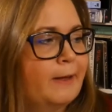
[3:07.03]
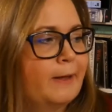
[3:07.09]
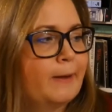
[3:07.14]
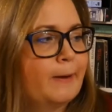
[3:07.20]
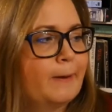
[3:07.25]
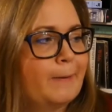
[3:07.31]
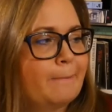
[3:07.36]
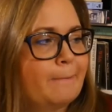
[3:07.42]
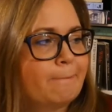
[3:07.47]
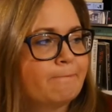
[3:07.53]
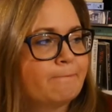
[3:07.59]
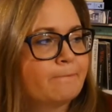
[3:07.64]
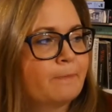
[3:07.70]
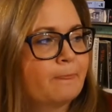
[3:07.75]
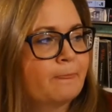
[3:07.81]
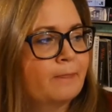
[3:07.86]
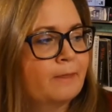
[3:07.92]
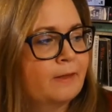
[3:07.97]
Um,
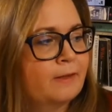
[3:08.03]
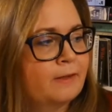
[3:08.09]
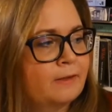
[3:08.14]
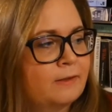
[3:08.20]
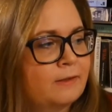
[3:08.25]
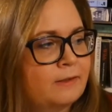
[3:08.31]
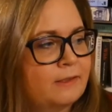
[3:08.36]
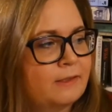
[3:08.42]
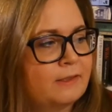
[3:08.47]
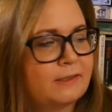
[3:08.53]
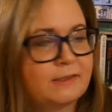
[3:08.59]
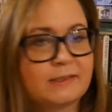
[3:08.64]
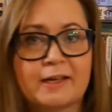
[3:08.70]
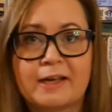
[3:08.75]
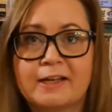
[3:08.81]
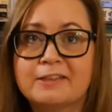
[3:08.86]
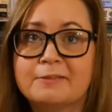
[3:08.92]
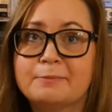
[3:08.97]

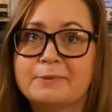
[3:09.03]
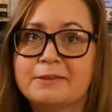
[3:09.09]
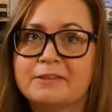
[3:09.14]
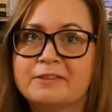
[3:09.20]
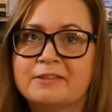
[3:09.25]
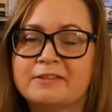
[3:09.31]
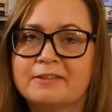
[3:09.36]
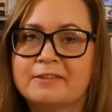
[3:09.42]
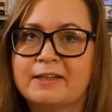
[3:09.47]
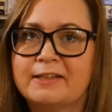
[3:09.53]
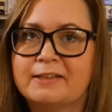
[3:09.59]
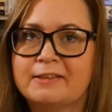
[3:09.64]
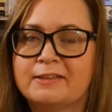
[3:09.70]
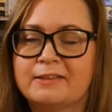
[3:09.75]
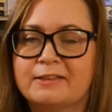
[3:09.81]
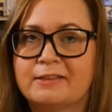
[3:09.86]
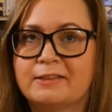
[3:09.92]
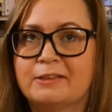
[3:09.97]
it has been
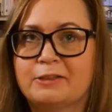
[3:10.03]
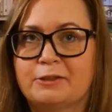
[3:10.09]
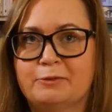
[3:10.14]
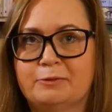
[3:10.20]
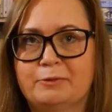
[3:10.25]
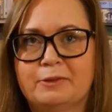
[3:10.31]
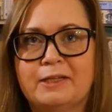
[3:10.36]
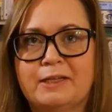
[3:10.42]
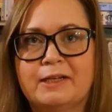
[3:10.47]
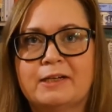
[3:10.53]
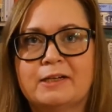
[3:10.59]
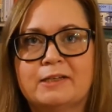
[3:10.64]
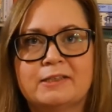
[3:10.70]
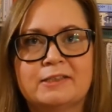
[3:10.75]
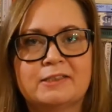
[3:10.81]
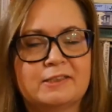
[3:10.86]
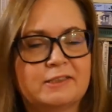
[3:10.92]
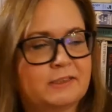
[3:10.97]
translated to
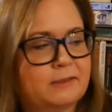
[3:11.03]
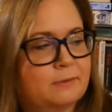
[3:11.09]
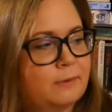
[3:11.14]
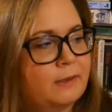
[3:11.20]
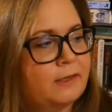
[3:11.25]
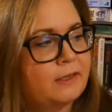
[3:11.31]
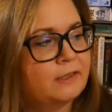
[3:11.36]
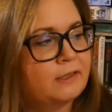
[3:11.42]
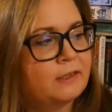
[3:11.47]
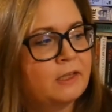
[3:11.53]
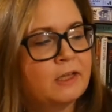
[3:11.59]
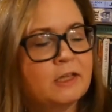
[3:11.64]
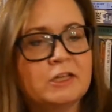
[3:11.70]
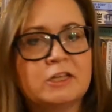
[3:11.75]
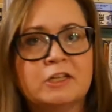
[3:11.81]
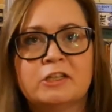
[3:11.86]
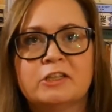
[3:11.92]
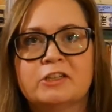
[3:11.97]
English as well,
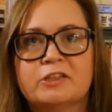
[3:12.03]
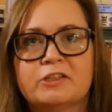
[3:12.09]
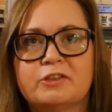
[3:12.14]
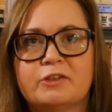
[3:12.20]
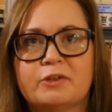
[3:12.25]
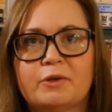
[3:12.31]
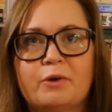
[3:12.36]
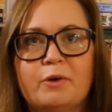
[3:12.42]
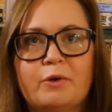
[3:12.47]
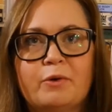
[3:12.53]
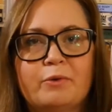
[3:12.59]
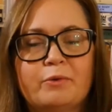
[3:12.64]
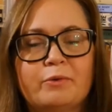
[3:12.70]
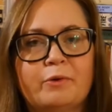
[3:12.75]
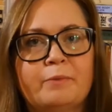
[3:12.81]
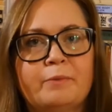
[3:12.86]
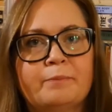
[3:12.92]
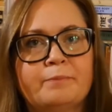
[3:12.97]
so